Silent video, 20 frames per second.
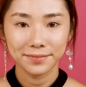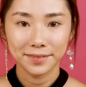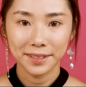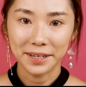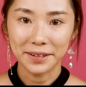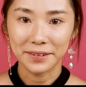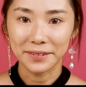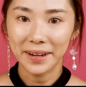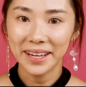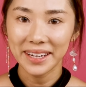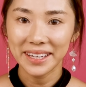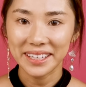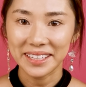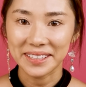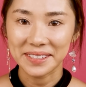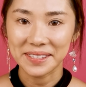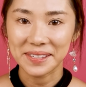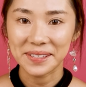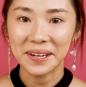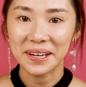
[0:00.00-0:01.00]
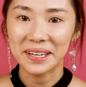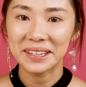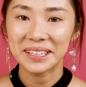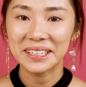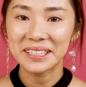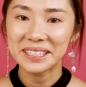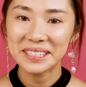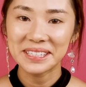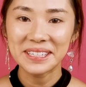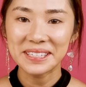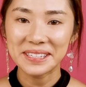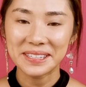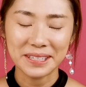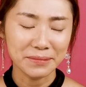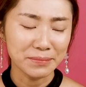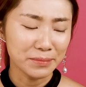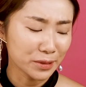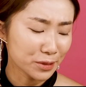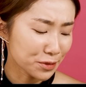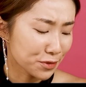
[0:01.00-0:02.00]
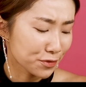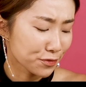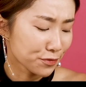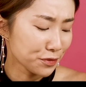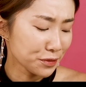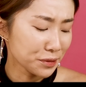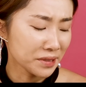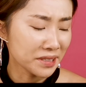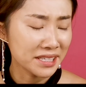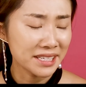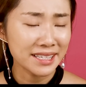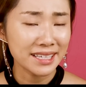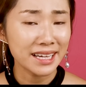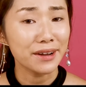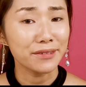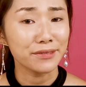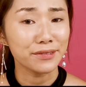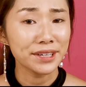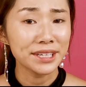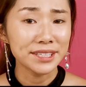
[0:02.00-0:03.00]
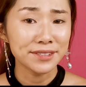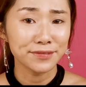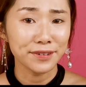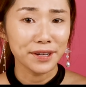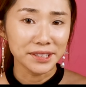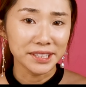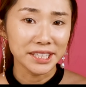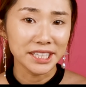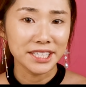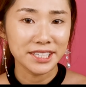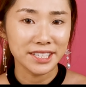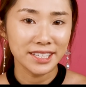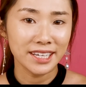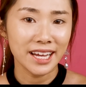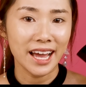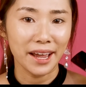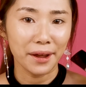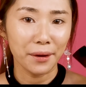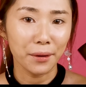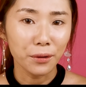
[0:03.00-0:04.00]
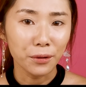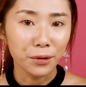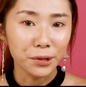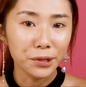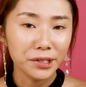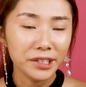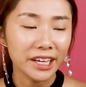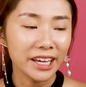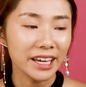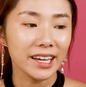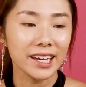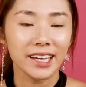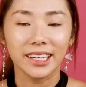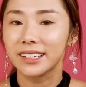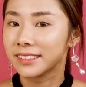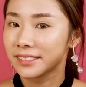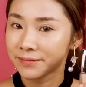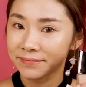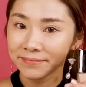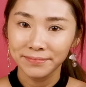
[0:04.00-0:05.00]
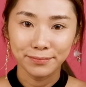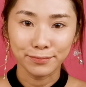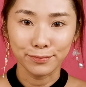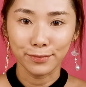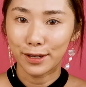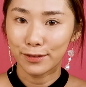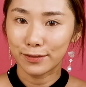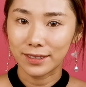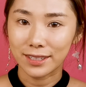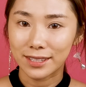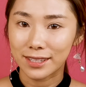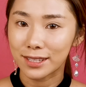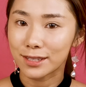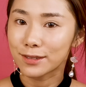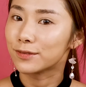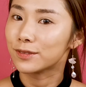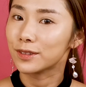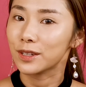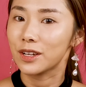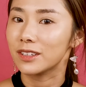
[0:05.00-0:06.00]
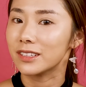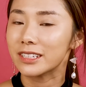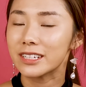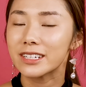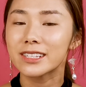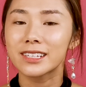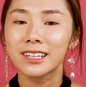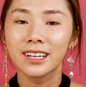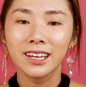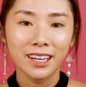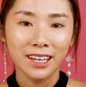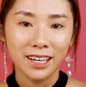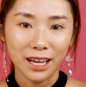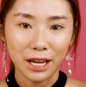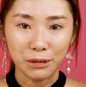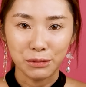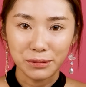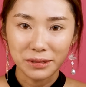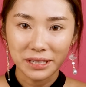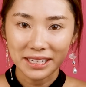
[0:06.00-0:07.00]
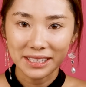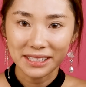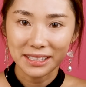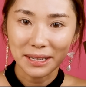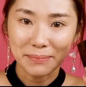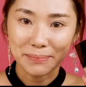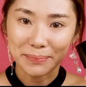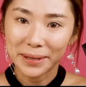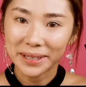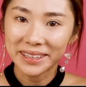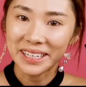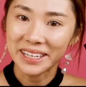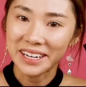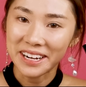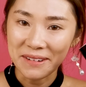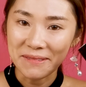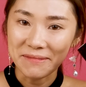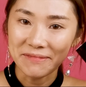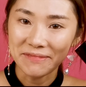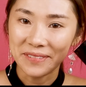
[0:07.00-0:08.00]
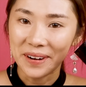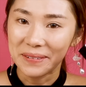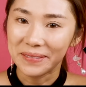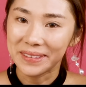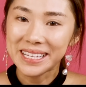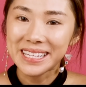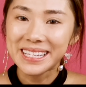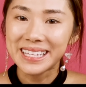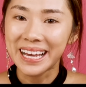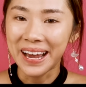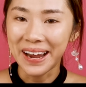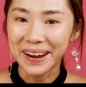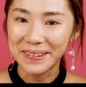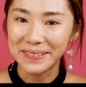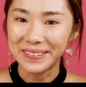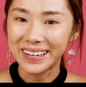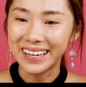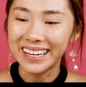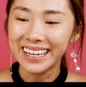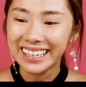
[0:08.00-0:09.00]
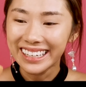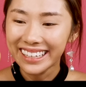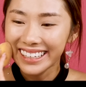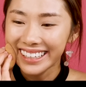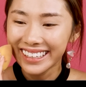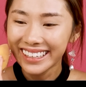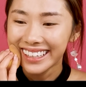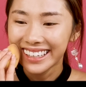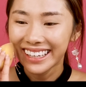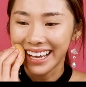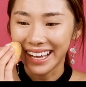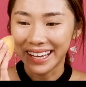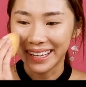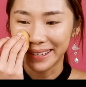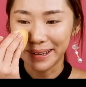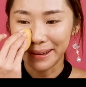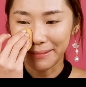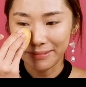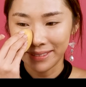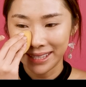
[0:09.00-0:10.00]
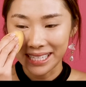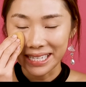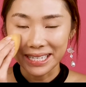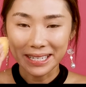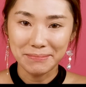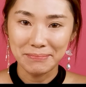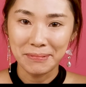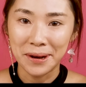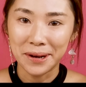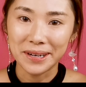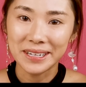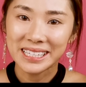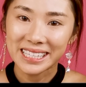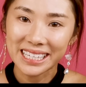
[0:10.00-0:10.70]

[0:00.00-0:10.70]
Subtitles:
Alrighty, so I think this is the most fullest coverage foundation I own, and my face is flawless. I hope you guys can pick that up from this camera and not see the pores